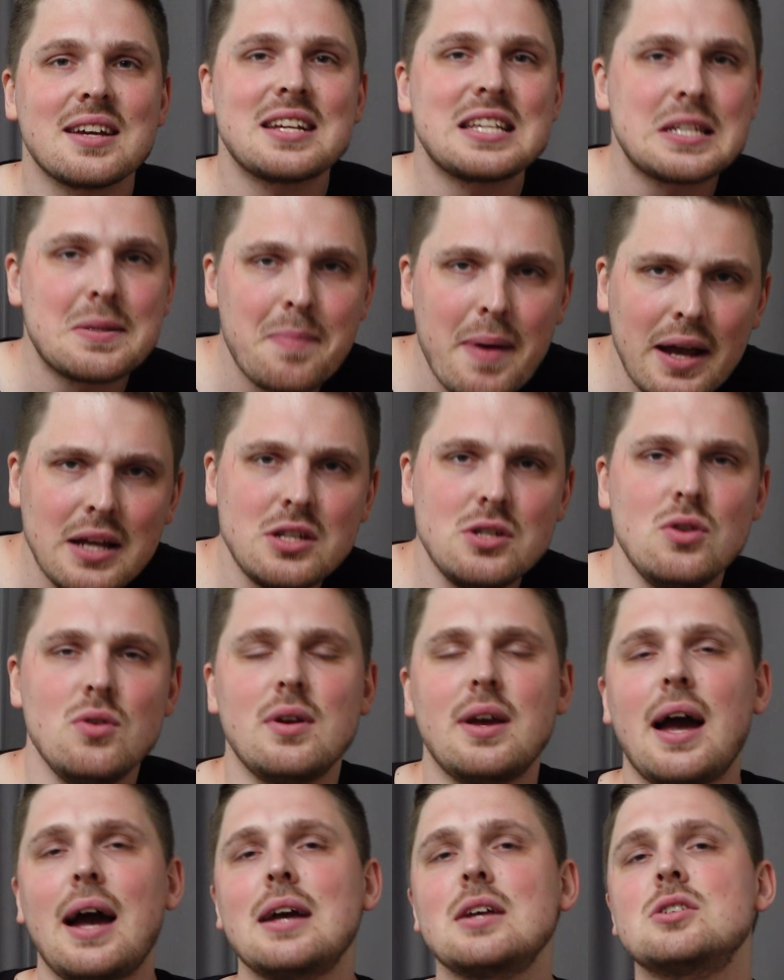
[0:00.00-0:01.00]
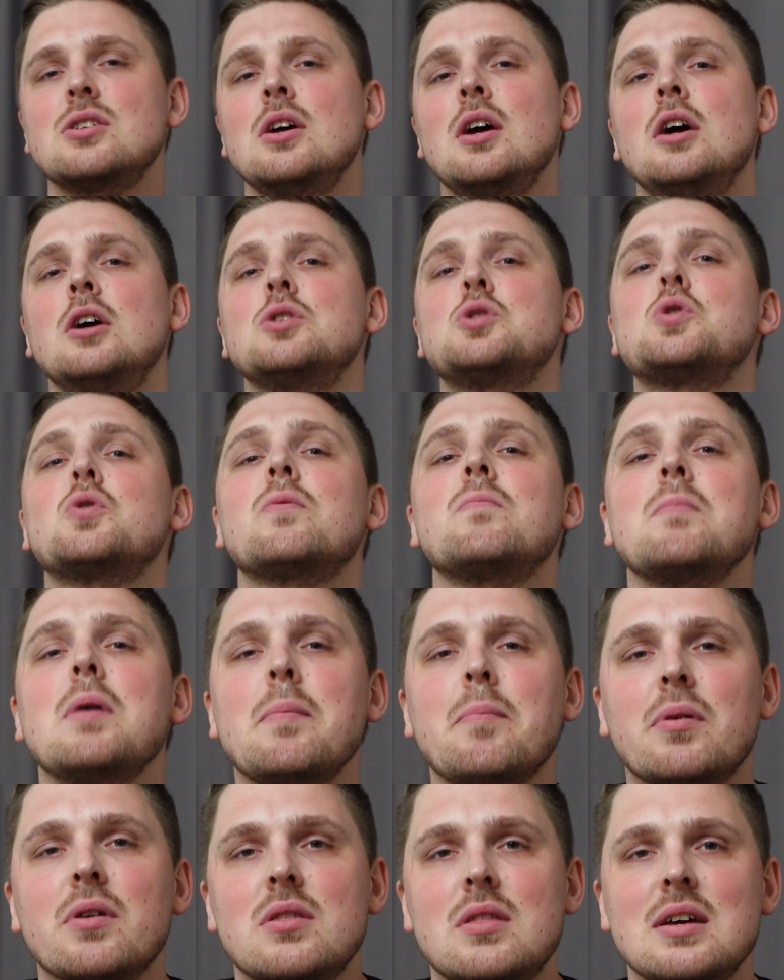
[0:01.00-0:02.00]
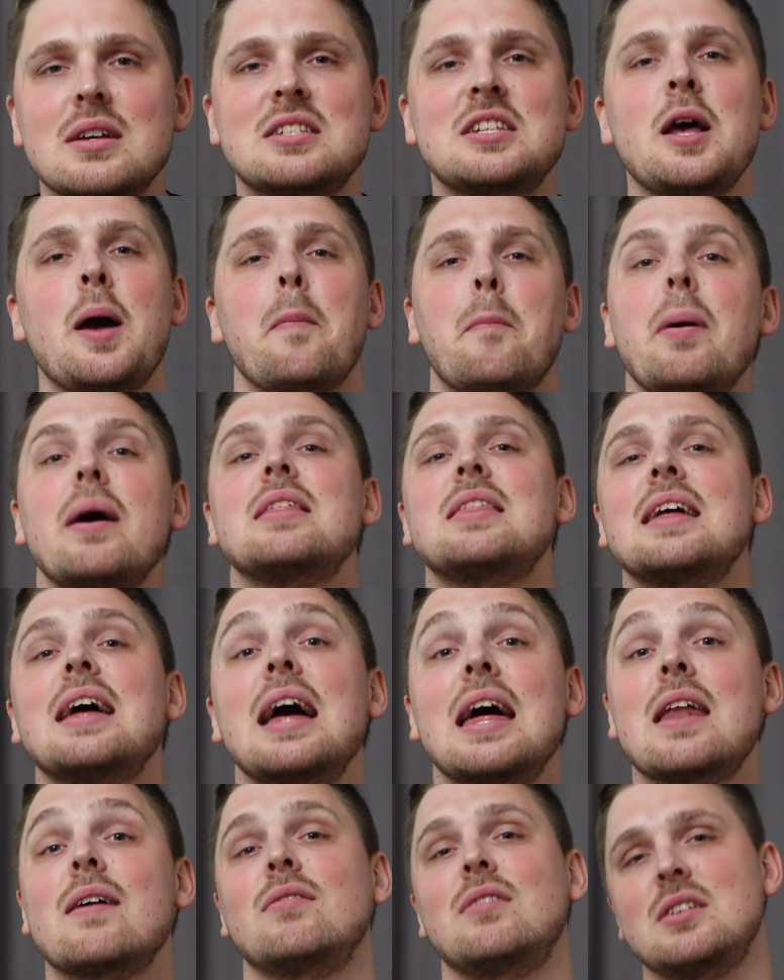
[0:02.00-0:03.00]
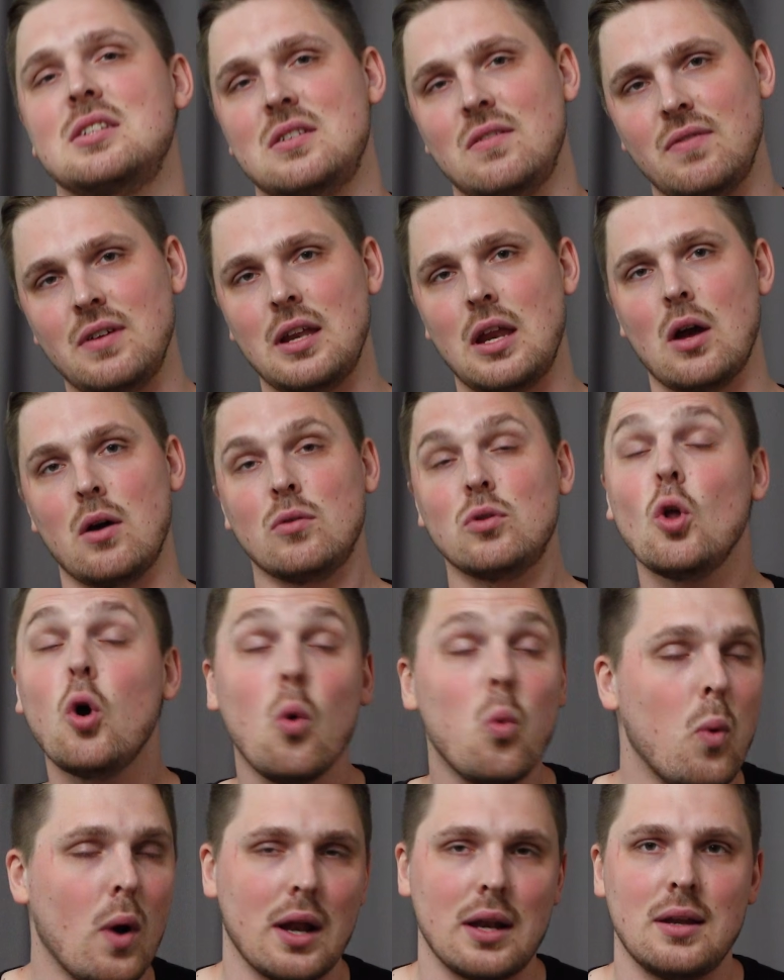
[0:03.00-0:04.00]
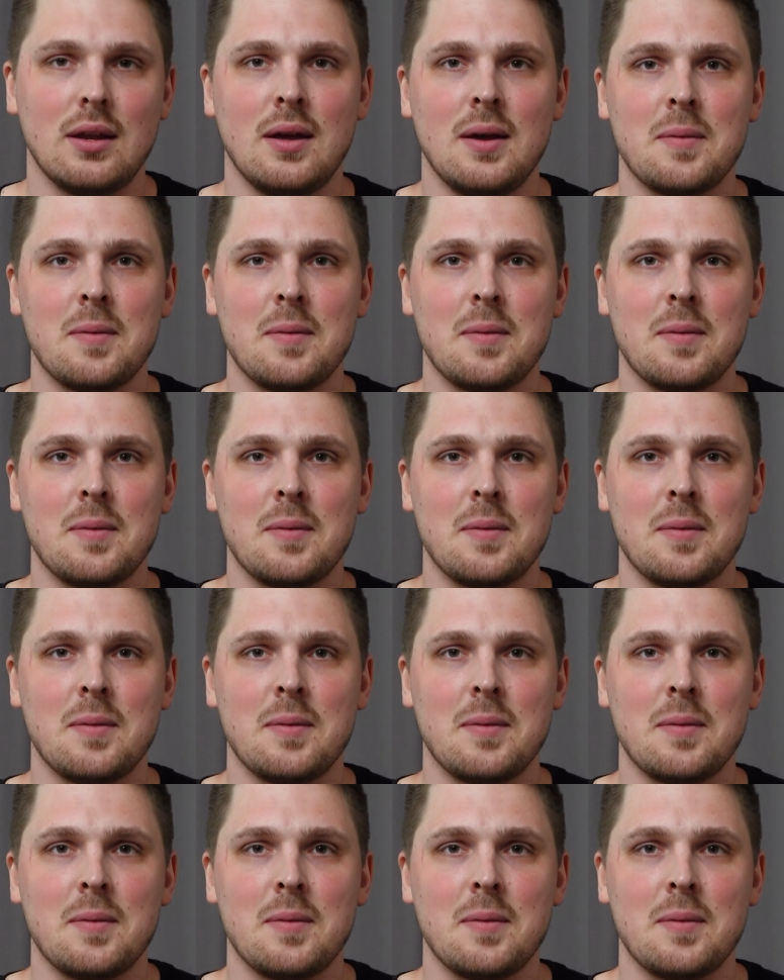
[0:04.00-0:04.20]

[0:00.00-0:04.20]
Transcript: expecting you guys to remember this by the end of this video. No one.